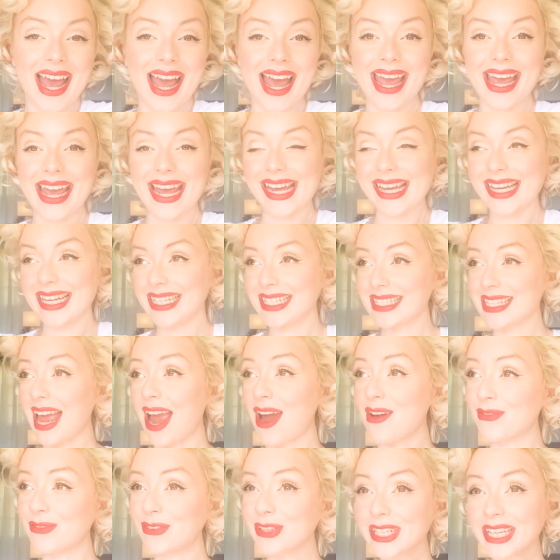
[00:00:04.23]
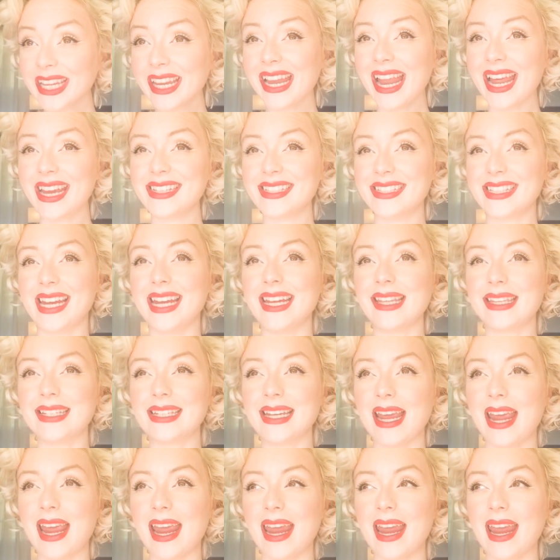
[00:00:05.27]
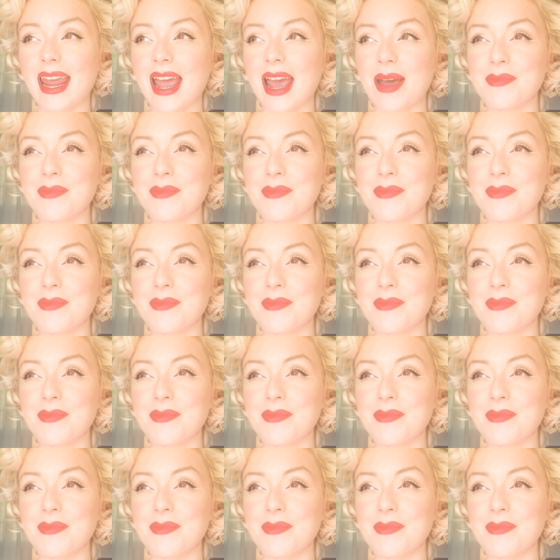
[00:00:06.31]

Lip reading: It is a really nice day today.